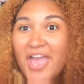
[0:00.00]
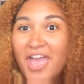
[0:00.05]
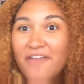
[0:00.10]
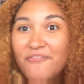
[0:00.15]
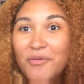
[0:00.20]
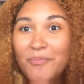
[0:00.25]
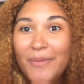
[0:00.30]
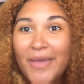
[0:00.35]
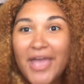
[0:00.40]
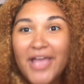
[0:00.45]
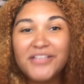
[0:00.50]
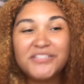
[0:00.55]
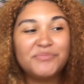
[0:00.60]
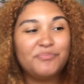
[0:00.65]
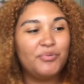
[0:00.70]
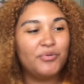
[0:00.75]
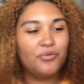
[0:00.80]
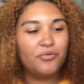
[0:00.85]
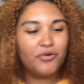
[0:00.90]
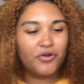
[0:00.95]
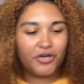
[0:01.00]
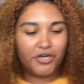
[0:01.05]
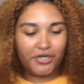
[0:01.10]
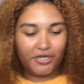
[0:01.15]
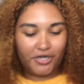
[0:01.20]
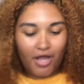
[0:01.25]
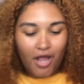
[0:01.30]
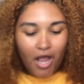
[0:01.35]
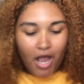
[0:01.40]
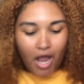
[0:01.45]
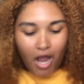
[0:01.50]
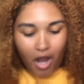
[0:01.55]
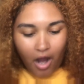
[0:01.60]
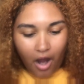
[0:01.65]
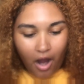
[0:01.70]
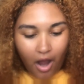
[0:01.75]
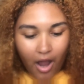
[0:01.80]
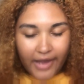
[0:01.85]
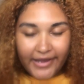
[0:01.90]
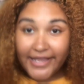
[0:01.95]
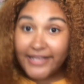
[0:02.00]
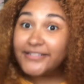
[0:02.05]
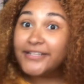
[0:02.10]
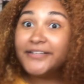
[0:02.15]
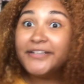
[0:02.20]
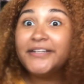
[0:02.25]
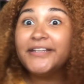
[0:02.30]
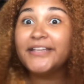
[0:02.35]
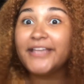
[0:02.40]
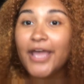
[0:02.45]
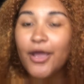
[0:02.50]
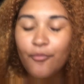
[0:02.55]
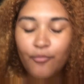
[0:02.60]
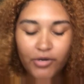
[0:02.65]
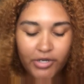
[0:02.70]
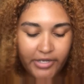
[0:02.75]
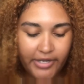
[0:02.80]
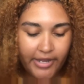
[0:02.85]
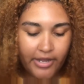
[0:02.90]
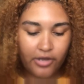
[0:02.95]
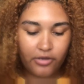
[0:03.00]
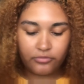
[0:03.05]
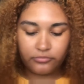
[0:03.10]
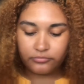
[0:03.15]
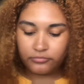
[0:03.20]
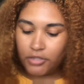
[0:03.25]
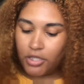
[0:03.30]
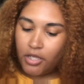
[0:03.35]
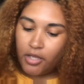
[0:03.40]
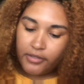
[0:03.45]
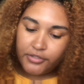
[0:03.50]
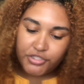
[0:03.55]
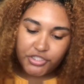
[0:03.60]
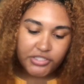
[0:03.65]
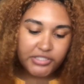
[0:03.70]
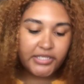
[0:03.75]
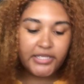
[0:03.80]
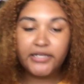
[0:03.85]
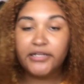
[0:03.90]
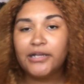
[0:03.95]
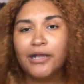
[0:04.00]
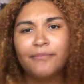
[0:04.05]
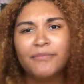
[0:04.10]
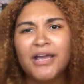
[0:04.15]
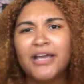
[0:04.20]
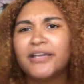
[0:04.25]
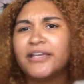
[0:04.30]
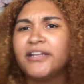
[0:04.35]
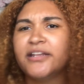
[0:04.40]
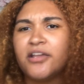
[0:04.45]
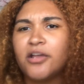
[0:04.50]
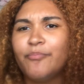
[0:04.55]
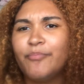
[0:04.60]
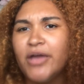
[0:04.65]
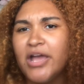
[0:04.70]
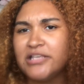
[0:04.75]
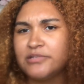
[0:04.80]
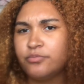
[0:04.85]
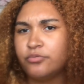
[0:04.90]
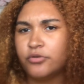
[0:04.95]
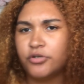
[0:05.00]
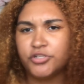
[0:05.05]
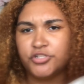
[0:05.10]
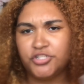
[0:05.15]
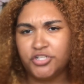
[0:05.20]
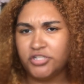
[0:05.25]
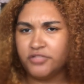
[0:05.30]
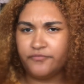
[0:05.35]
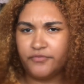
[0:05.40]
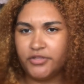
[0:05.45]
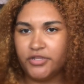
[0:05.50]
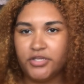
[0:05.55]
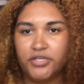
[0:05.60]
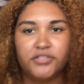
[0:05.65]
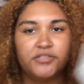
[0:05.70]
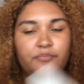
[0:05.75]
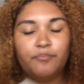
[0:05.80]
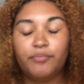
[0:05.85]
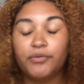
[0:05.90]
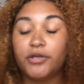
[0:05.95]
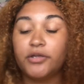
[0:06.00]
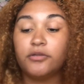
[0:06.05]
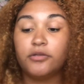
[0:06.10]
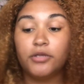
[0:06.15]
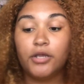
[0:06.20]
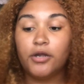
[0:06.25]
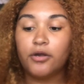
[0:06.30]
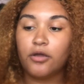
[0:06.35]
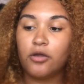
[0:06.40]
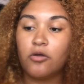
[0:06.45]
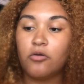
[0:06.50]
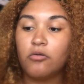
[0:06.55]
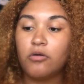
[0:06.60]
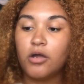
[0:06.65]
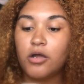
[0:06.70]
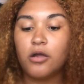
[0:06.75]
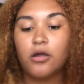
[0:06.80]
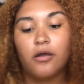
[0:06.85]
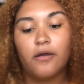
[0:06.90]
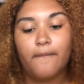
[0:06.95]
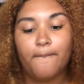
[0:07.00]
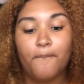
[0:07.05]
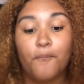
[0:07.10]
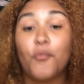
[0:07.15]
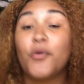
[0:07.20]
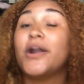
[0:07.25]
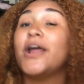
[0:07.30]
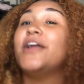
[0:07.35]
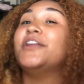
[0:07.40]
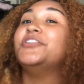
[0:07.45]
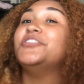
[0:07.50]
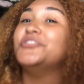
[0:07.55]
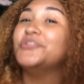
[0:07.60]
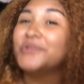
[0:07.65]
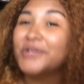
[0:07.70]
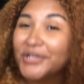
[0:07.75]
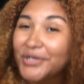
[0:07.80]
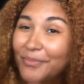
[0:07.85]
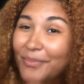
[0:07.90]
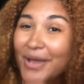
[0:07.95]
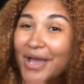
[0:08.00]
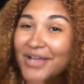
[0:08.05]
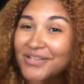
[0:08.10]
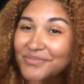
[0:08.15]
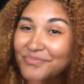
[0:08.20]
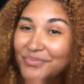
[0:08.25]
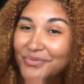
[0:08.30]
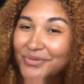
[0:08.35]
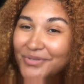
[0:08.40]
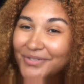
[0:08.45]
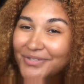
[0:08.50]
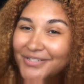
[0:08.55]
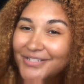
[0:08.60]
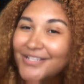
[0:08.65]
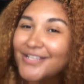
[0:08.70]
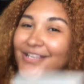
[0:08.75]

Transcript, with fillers: have a passport I guess I need to get one now just kidding I'm not getting a passport just for this but you know um, when I do get a passport